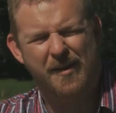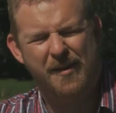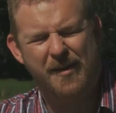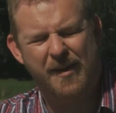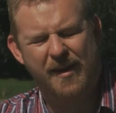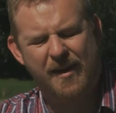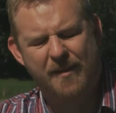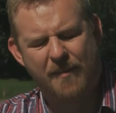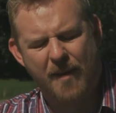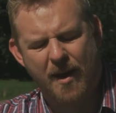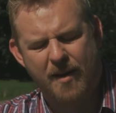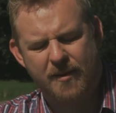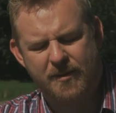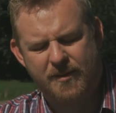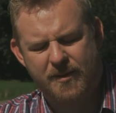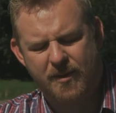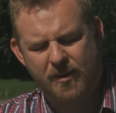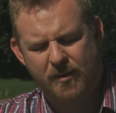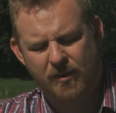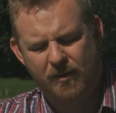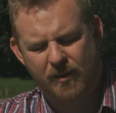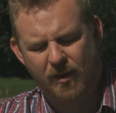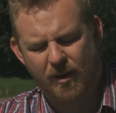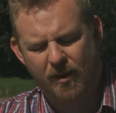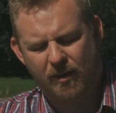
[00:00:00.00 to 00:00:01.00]
you think about it
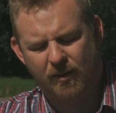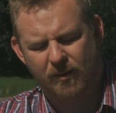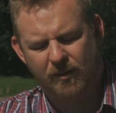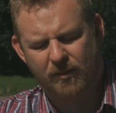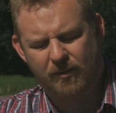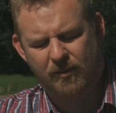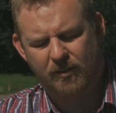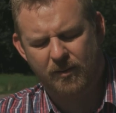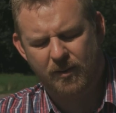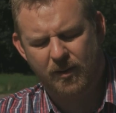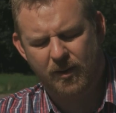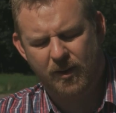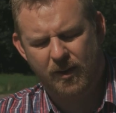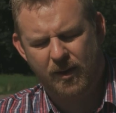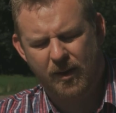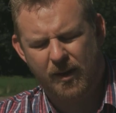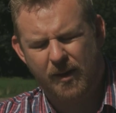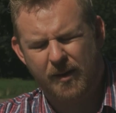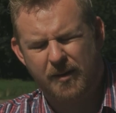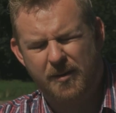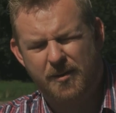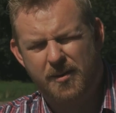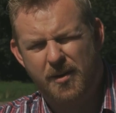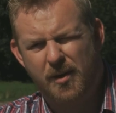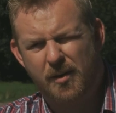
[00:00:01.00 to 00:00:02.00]
too long
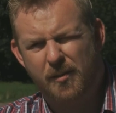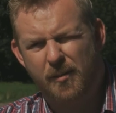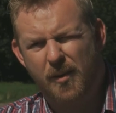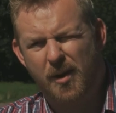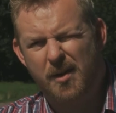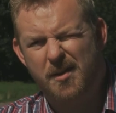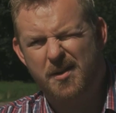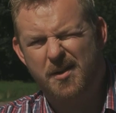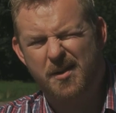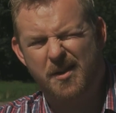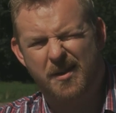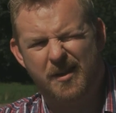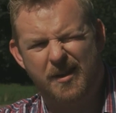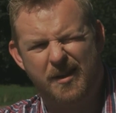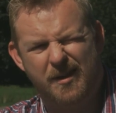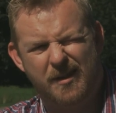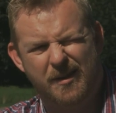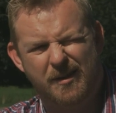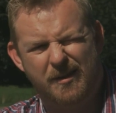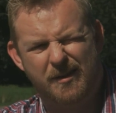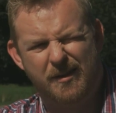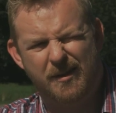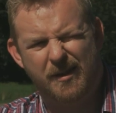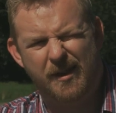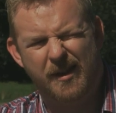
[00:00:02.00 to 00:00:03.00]
and too much, you
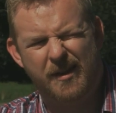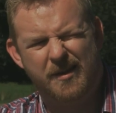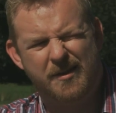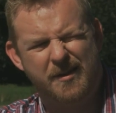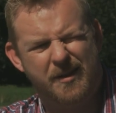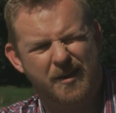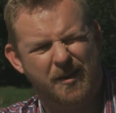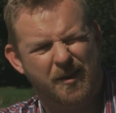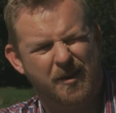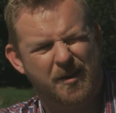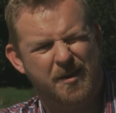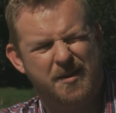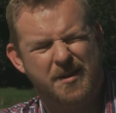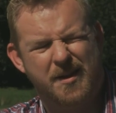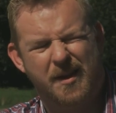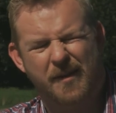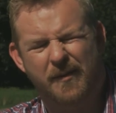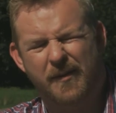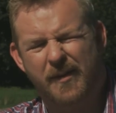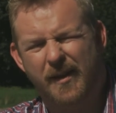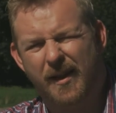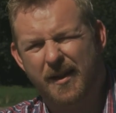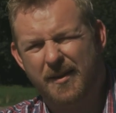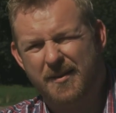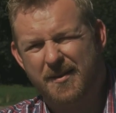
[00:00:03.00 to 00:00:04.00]
literally lock
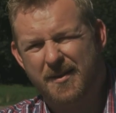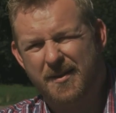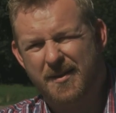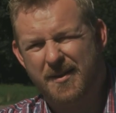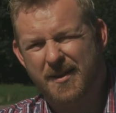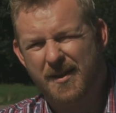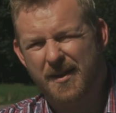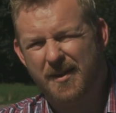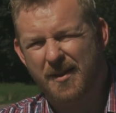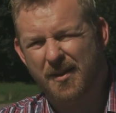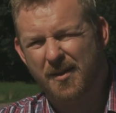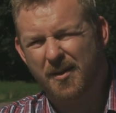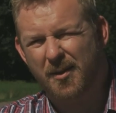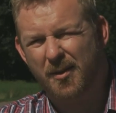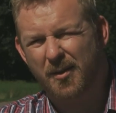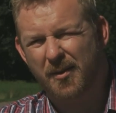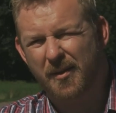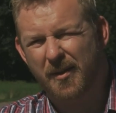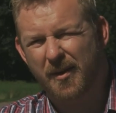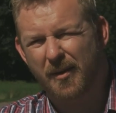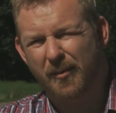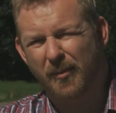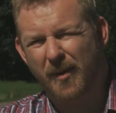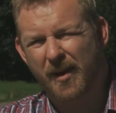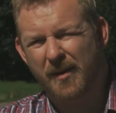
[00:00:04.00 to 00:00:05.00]
yourself in the house and sit in the
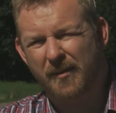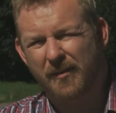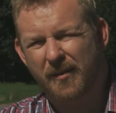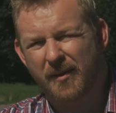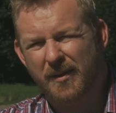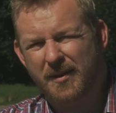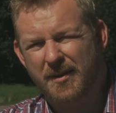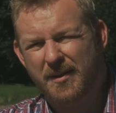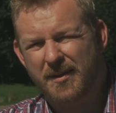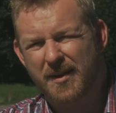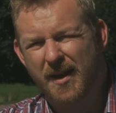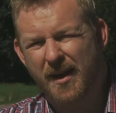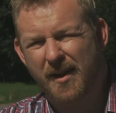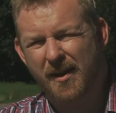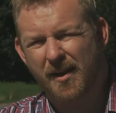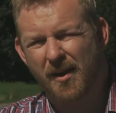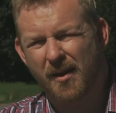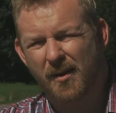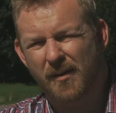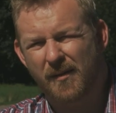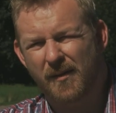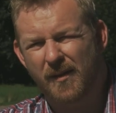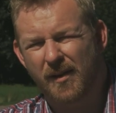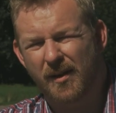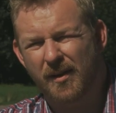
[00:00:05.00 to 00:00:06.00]
corner and wait for it to take
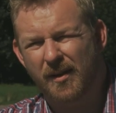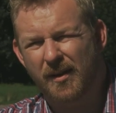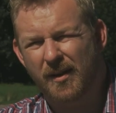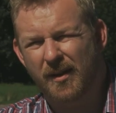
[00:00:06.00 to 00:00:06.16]
over.